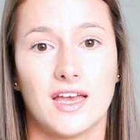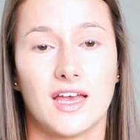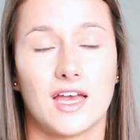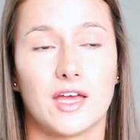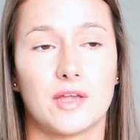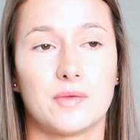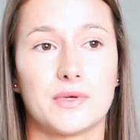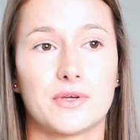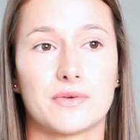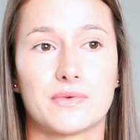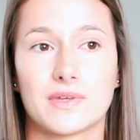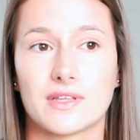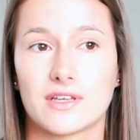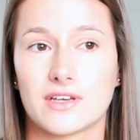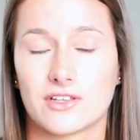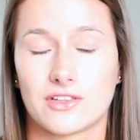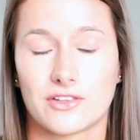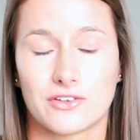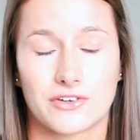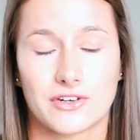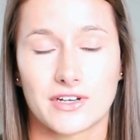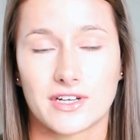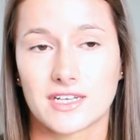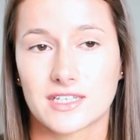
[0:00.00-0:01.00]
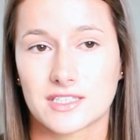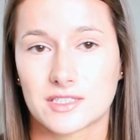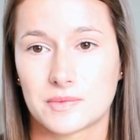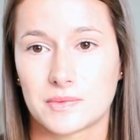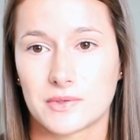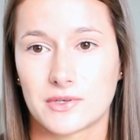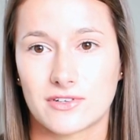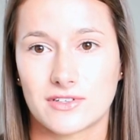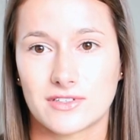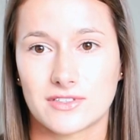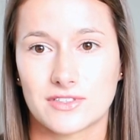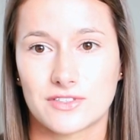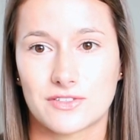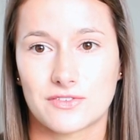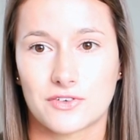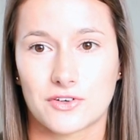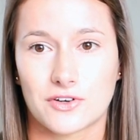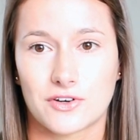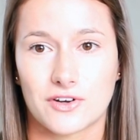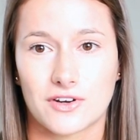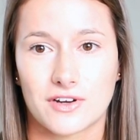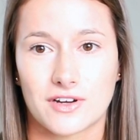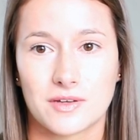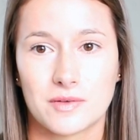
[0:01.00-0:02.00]
it'd be a really good learning experience
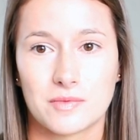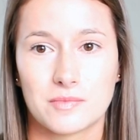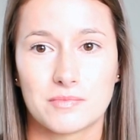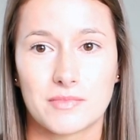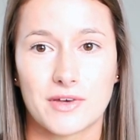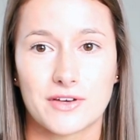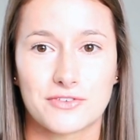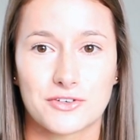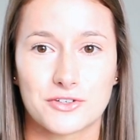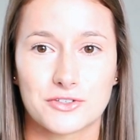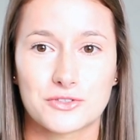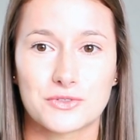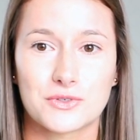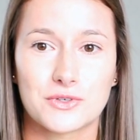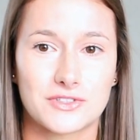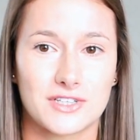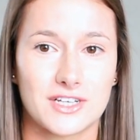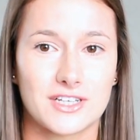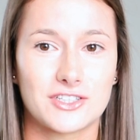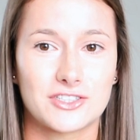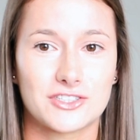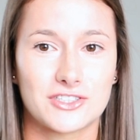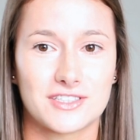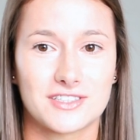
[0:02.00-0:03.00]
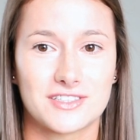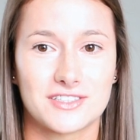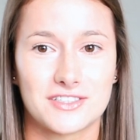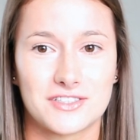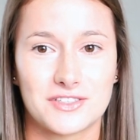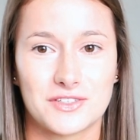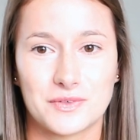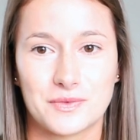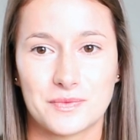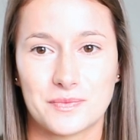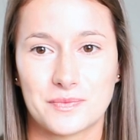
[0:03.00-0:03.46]
for my first rotations.